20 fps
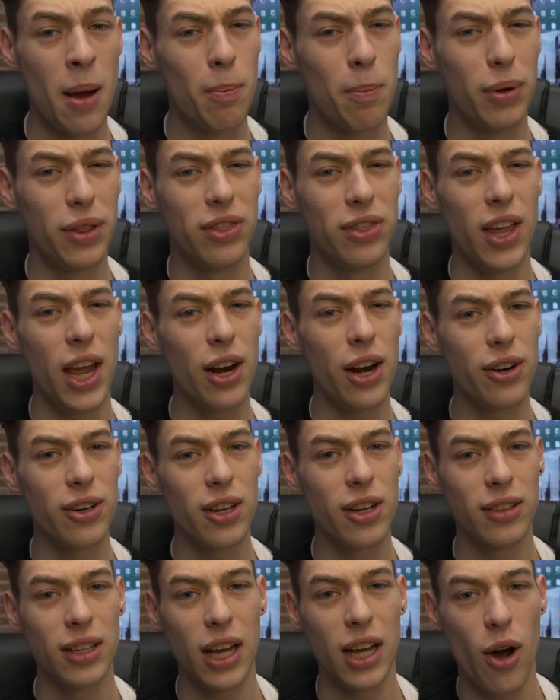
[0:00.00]
But they are
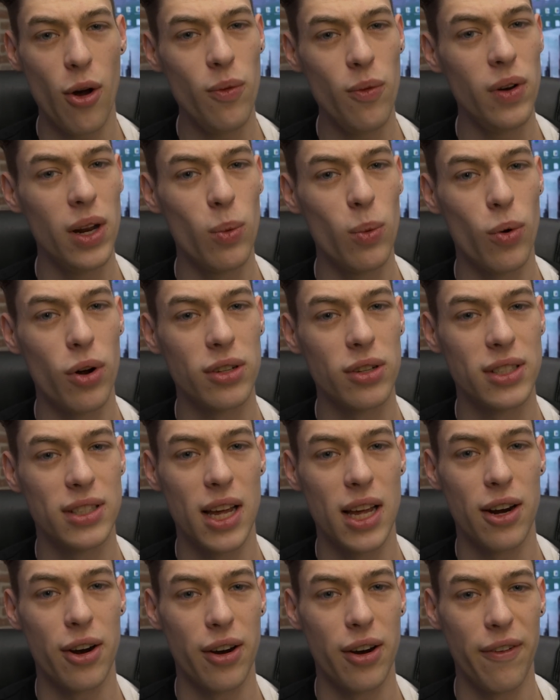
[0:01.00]
not the only ones
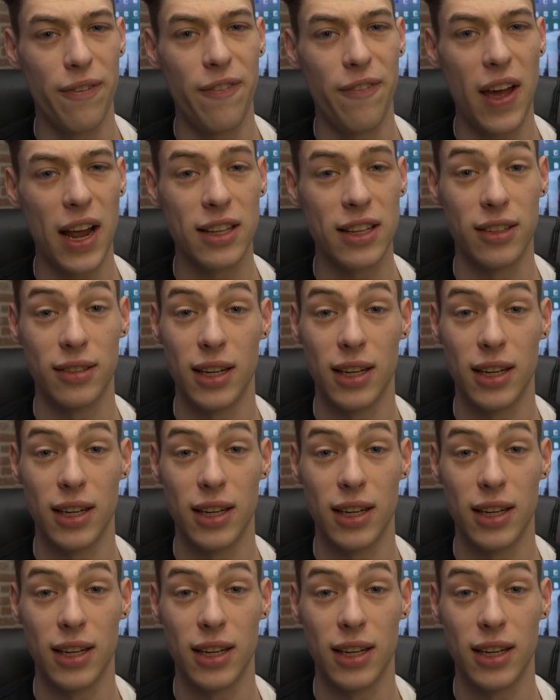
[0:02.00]
that are affected.